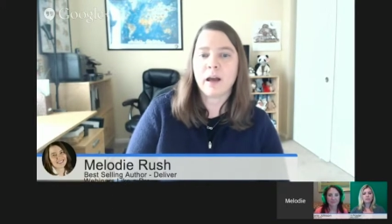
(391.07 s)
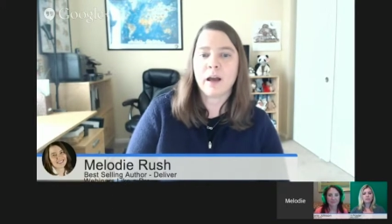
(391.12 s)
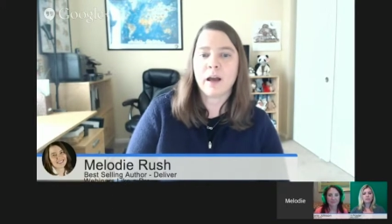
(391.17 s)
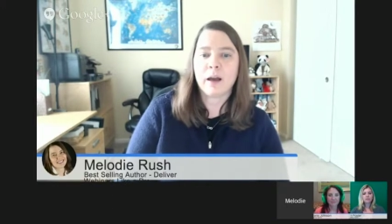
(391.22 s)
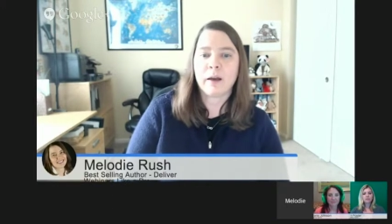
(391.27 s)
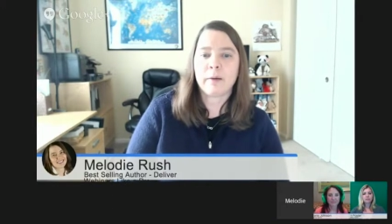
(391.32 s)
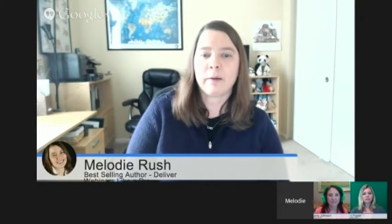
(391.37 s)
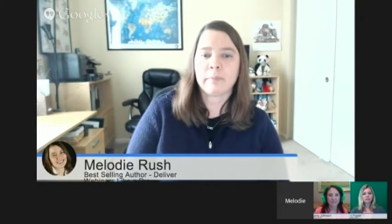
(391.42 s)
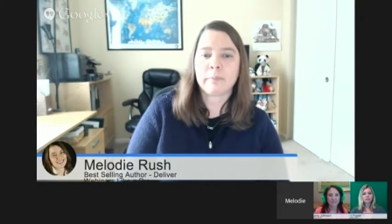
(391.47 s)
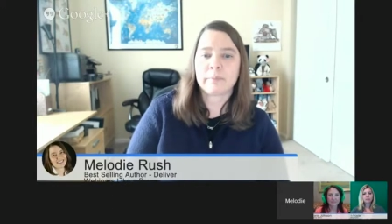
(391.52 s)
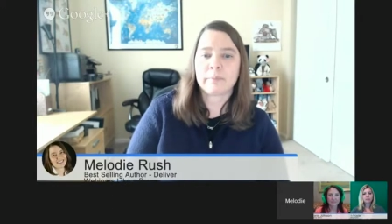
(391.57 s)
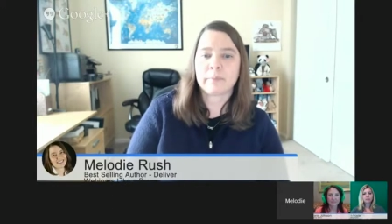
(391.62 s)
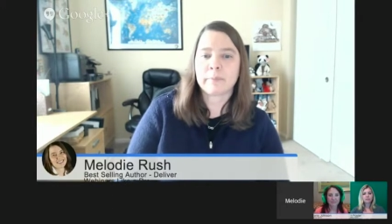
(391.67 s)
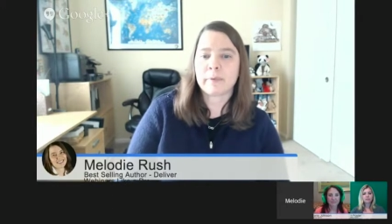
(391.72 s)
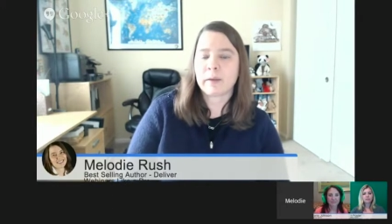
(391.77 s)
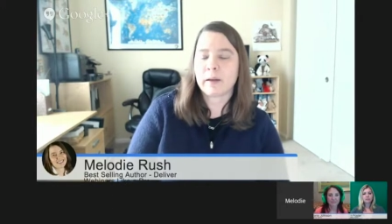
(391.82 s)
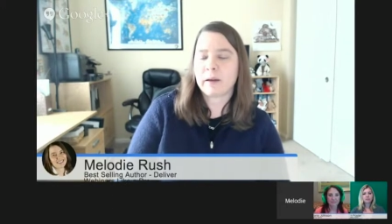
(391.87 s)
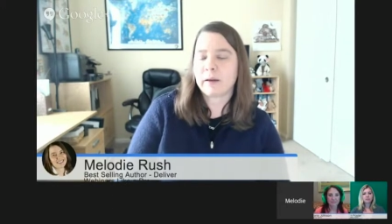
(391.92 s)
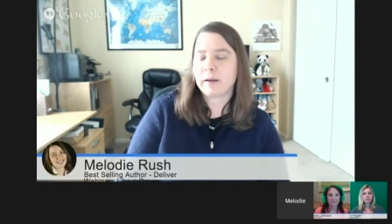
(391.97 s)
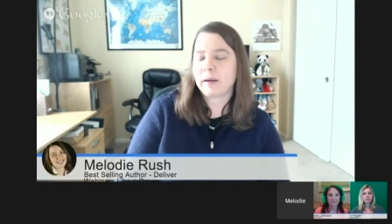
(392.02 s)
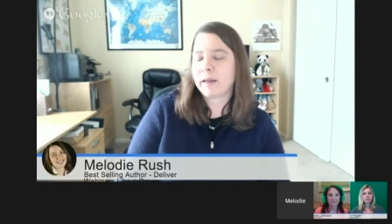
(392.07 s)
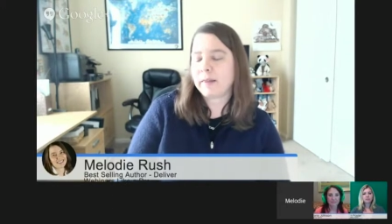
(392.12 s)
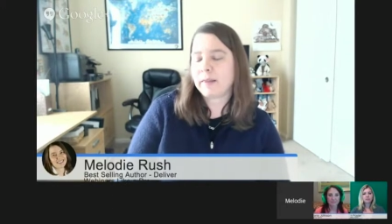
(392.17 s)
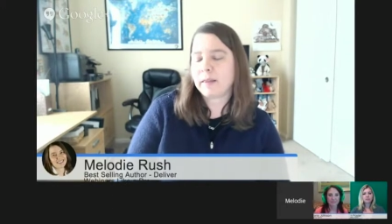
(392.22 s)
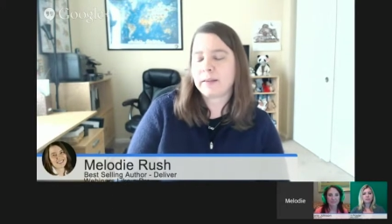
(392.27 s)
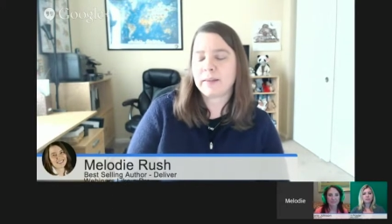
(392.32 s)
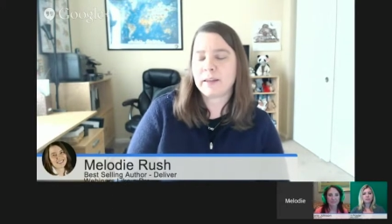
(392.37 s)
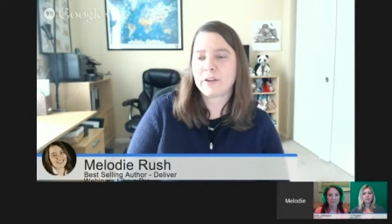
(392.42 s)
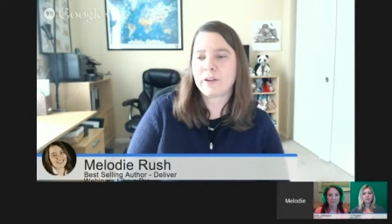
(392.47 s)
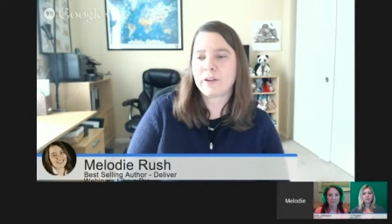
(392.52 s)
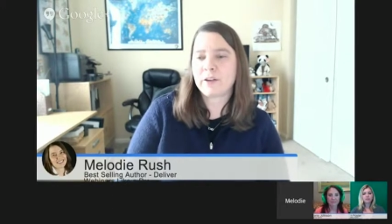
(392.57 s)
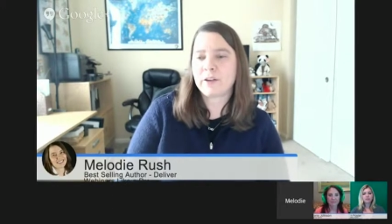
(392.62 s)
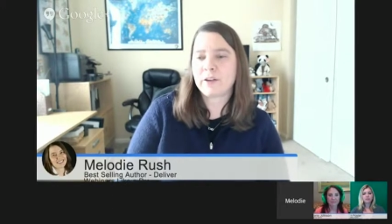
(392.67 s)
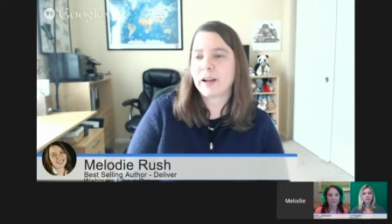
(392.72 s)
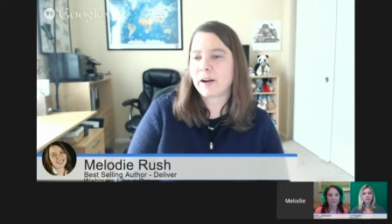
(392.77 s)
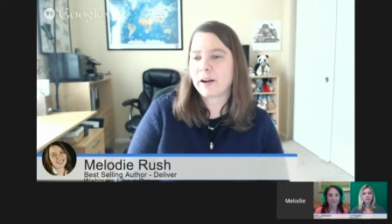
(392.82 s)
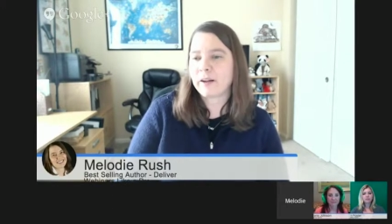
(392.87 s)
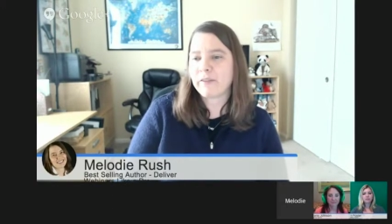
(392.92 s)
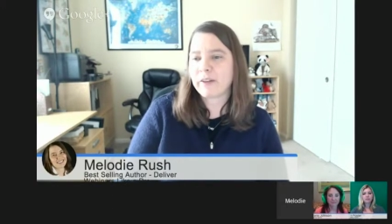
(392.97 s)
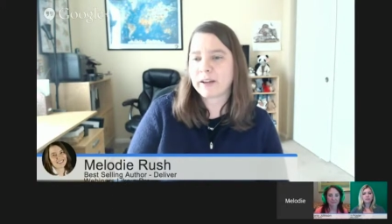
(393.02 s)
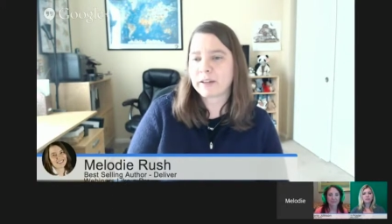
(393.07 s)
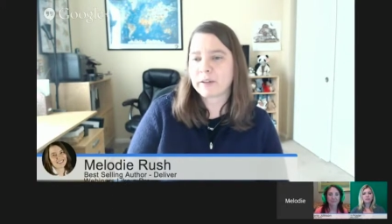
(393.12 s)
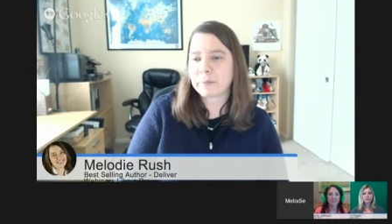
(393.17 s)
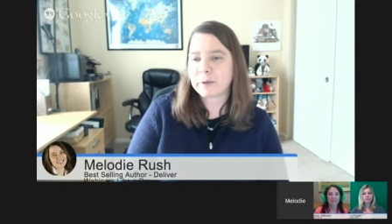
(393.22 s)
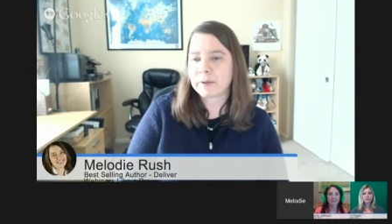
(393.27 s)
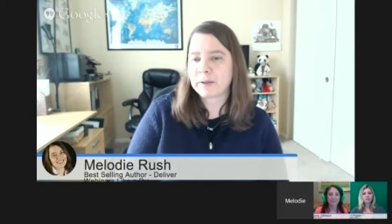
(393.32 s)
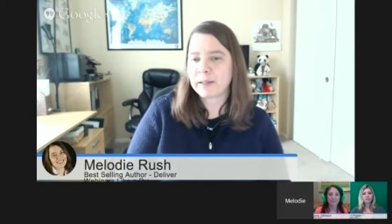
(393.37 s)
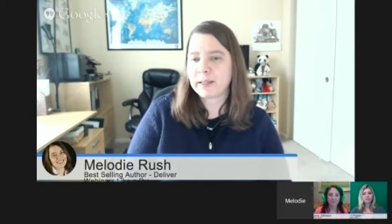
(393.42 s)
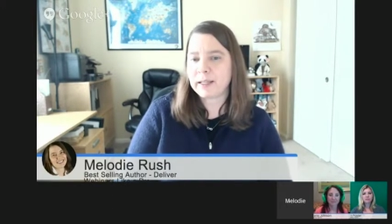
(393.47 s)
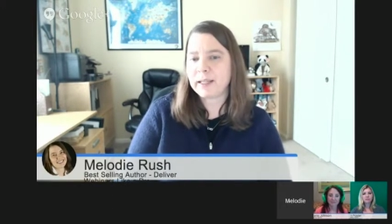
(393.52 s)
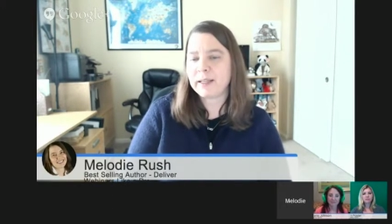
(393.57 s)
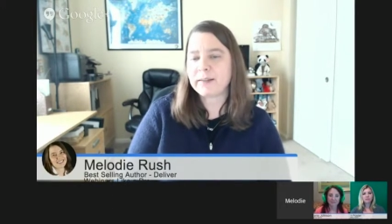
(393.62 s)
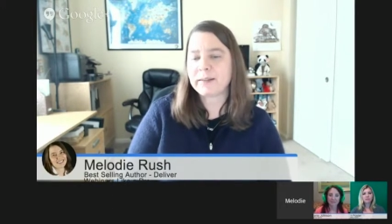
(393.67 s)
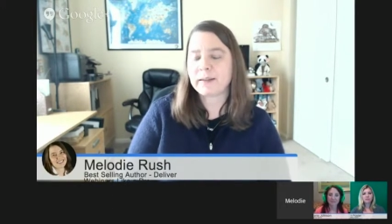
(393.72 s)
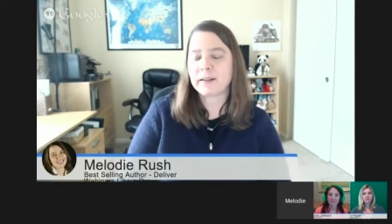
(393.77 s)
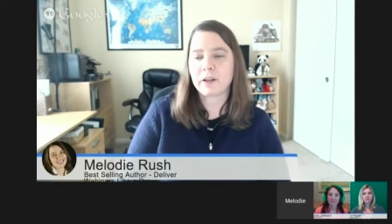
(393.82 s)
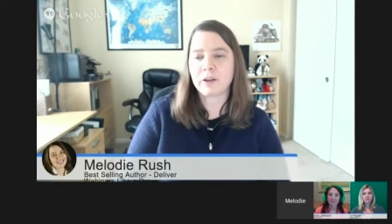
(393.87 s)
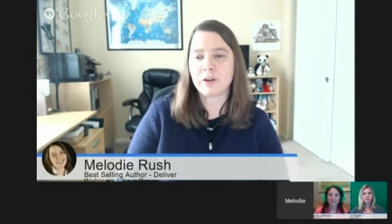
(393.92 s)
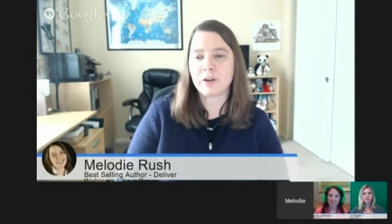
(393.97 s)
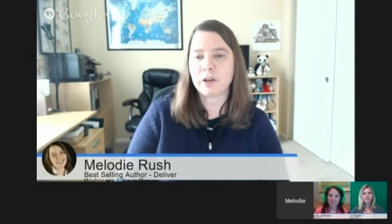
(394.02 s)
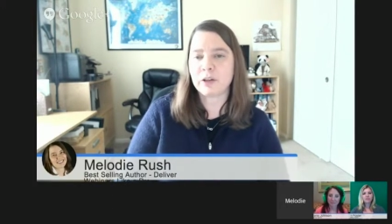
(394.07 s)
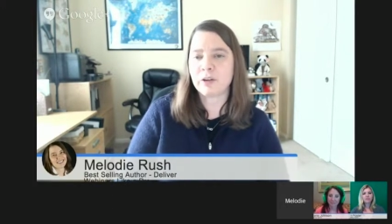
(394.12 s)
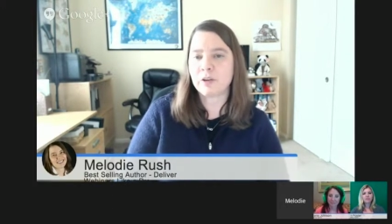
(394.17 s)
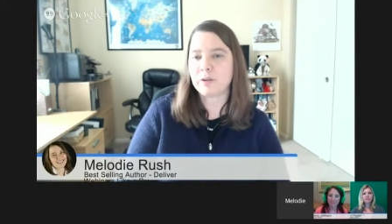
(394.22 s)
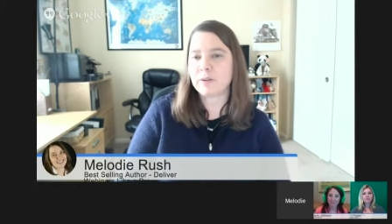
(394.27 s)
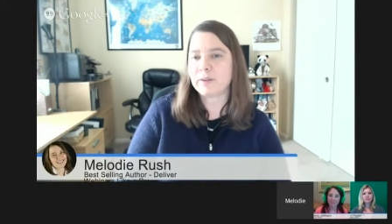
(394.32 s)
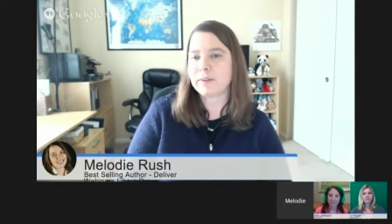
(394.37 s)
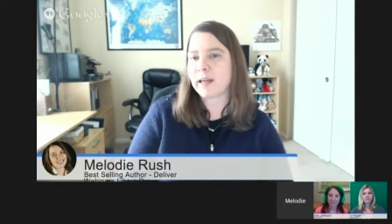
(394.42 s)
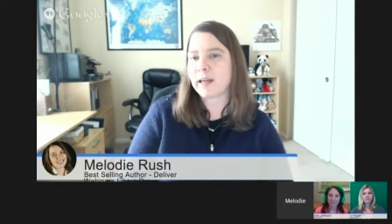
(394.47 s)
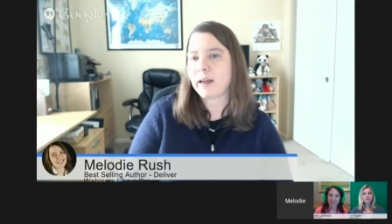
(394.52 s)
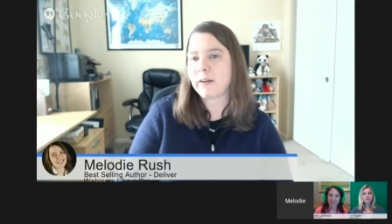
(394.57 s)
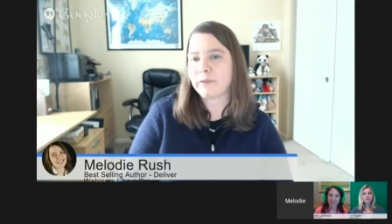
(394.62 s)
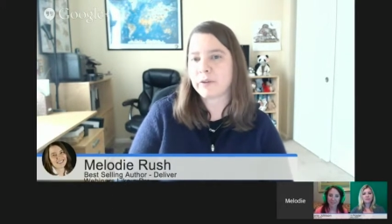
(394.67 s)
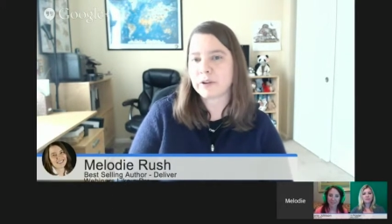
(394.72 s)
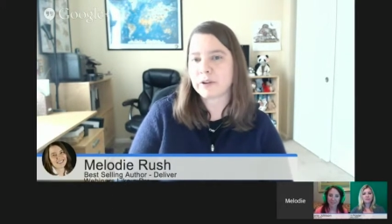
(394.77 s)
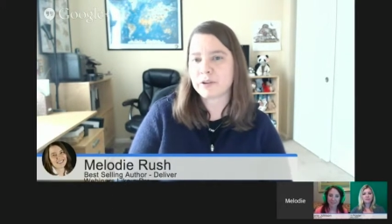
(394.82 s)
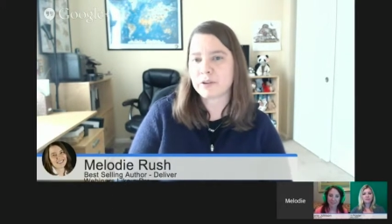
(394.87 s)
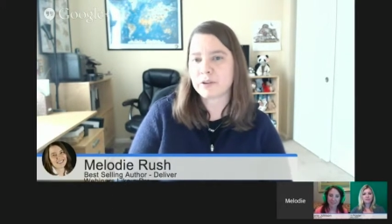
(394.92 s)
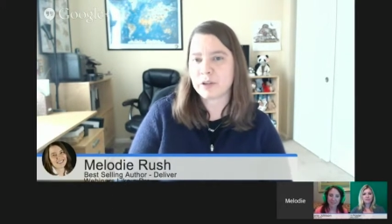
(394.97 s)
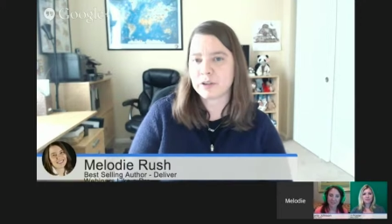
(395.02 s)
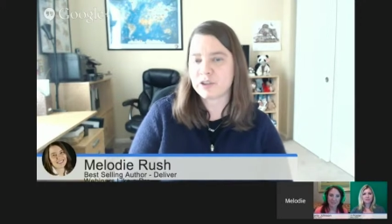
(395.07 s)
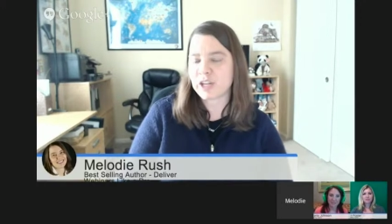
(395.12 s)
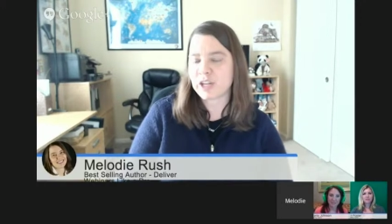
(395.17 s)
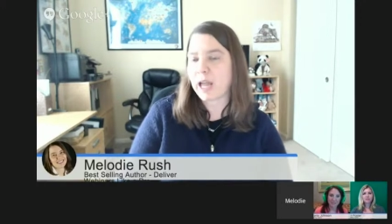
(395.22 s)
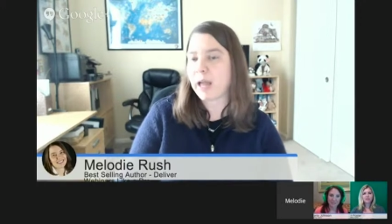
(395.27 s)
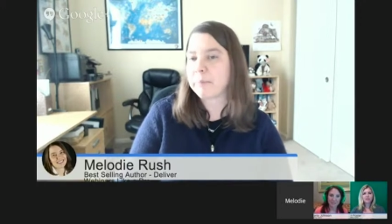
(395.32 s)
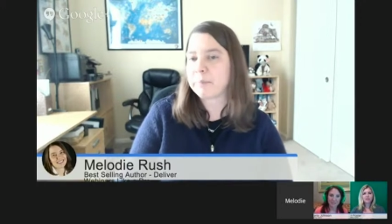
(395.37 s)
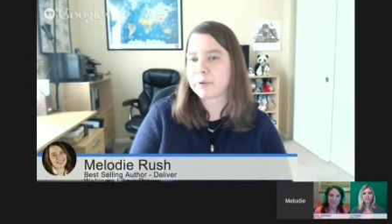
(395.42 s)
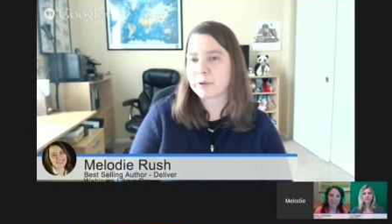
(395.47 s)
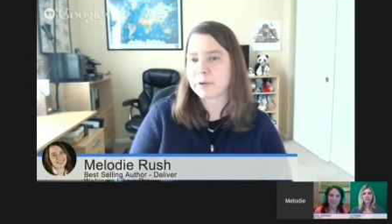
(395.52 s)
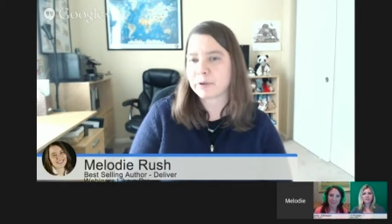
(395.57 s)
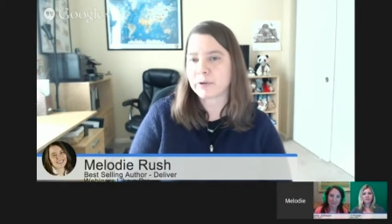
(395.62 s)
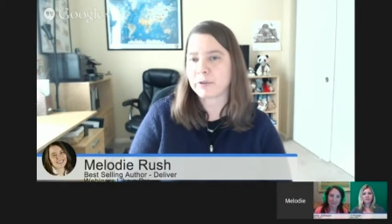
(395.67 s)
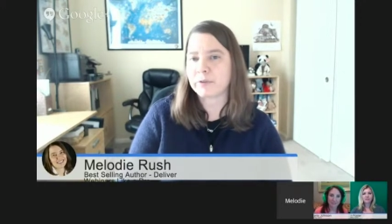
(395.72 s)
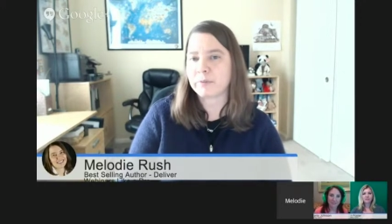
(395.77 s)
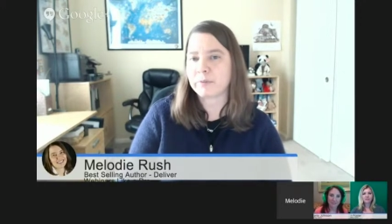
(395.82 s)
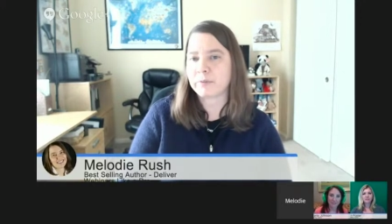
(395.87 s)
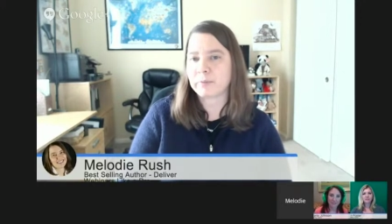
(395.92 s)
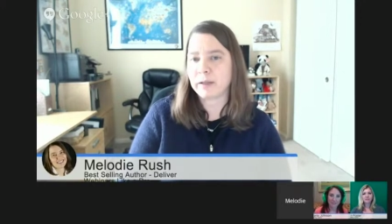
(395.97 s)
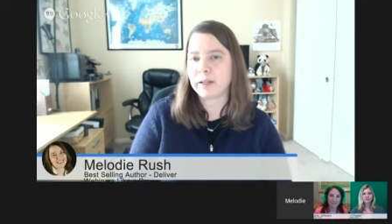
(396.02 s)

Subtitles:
that's in your area of expertise, and then you could use that for a chapter.